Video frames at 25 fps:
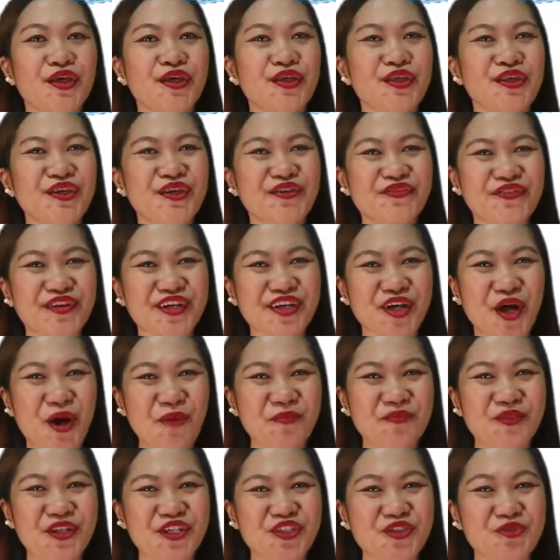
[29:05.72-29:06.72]
You've
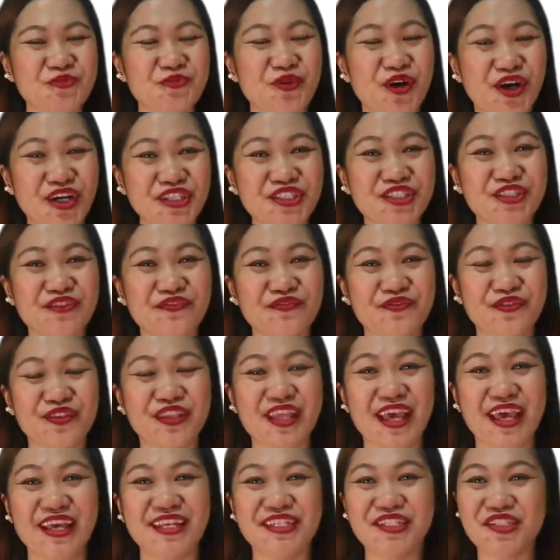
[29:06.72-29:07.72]
accomplished much of
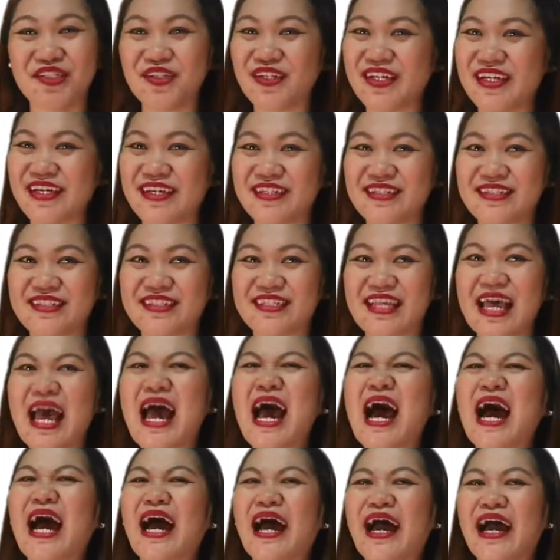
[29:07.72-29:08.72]
today, students.
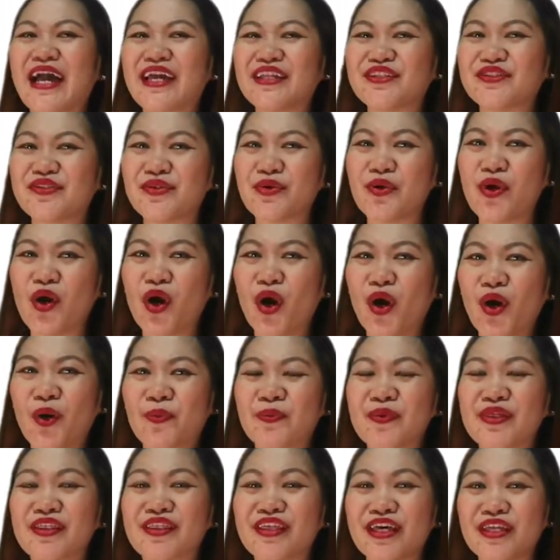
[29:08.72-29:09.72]
I do
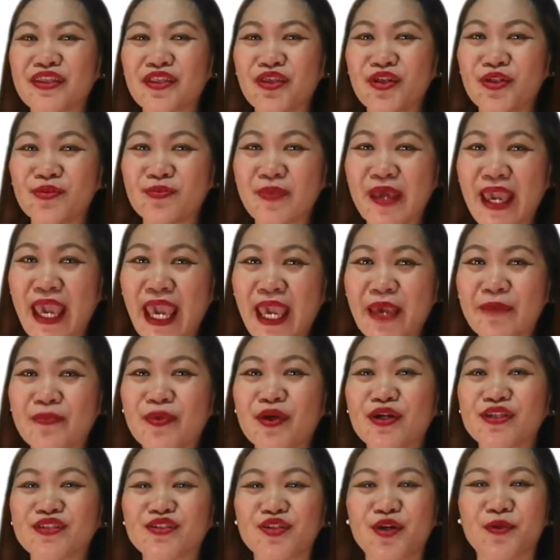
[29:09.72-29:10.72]
hope that you'll be
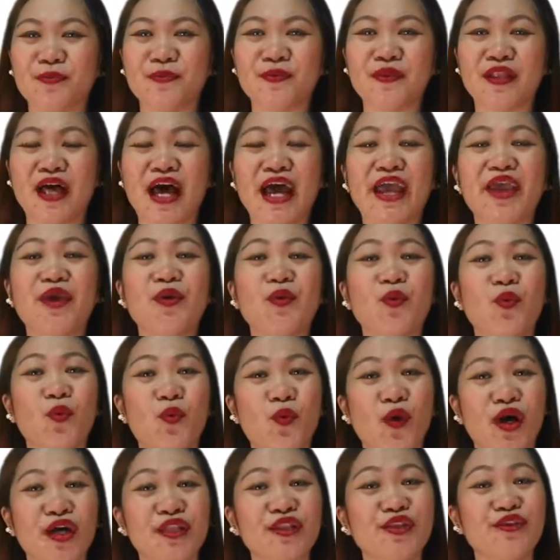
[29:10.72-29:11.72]
able to apply
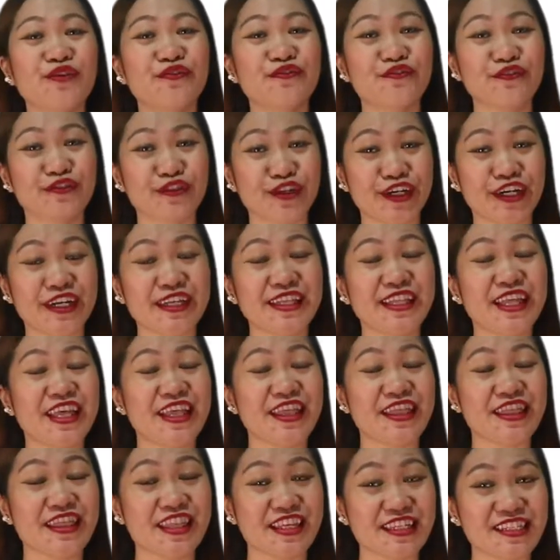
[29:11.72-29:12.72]
what you've learned
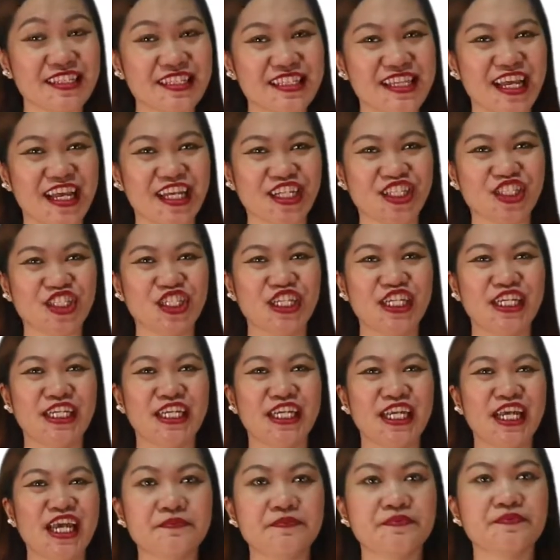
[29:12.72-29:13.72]
in this session.
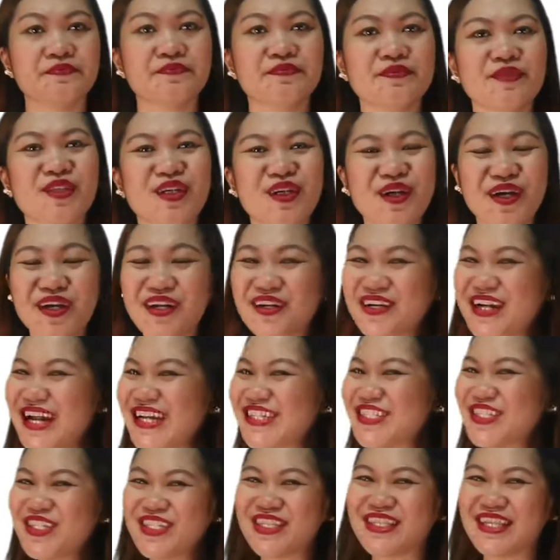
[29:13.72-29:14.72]

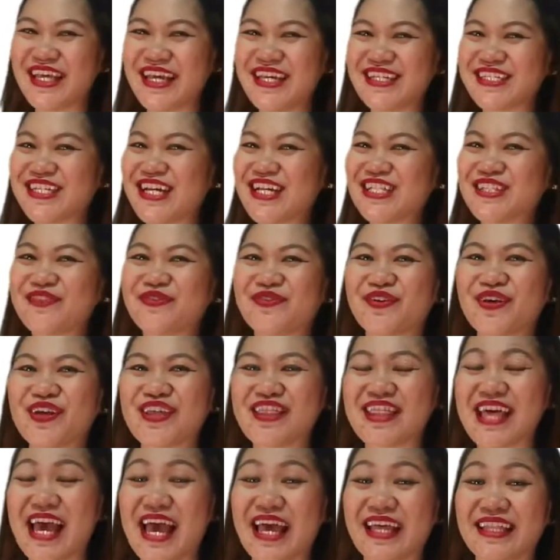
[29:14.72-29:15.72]
Congratulations for
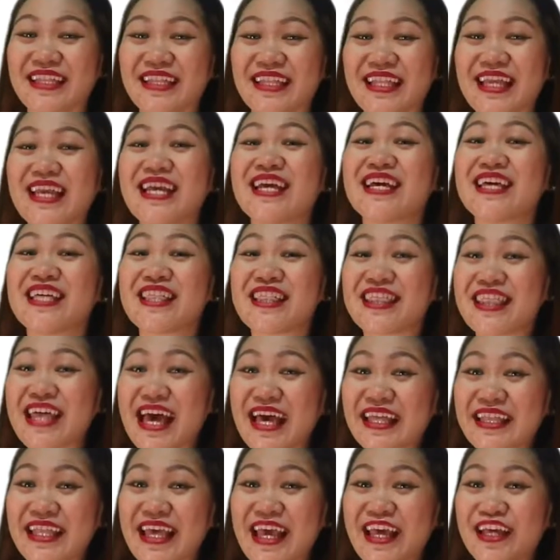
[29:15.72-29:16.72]
that!
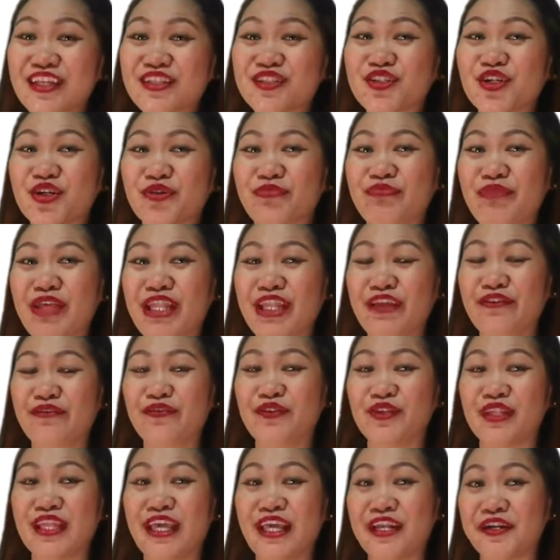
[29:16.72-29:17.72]
That ends our
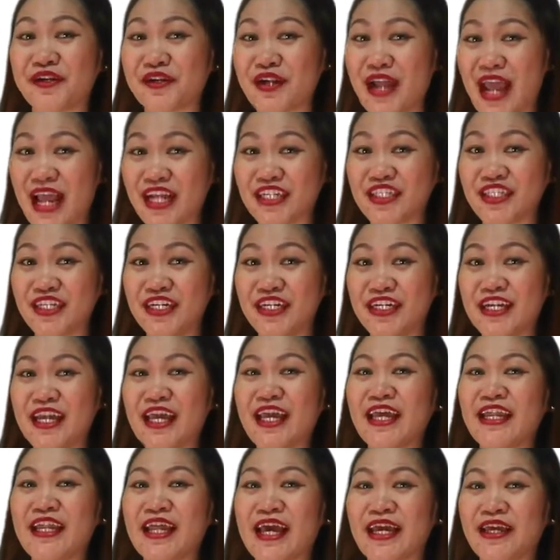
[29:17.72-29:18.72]
meaningful interaction,
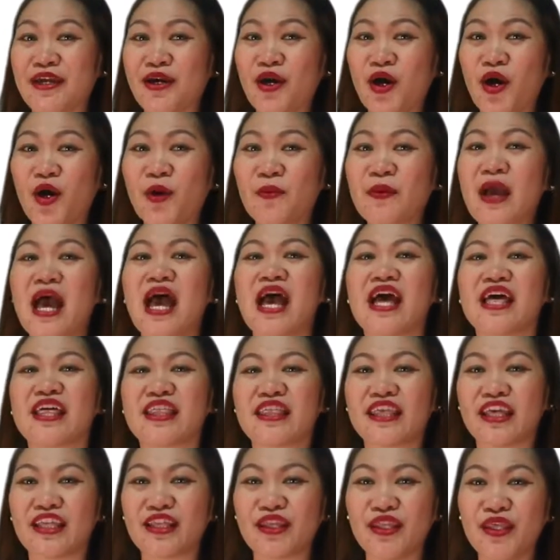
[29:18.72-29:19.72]
and I hope
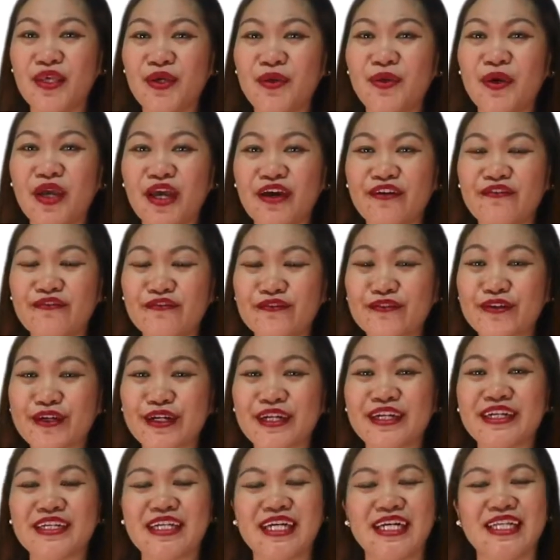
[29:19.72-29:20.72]
that you have
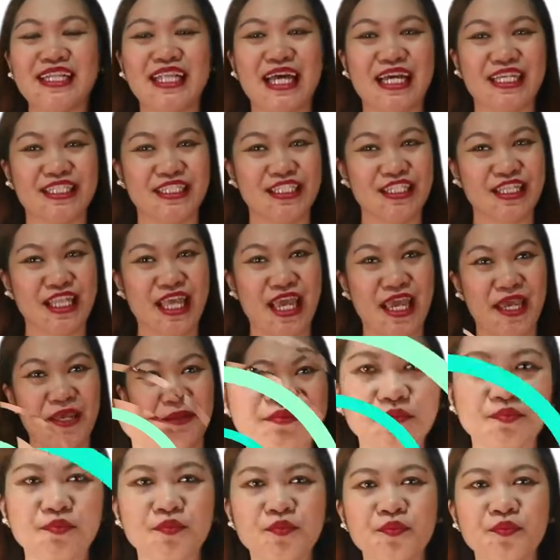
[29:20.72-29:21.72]
learned a lot today.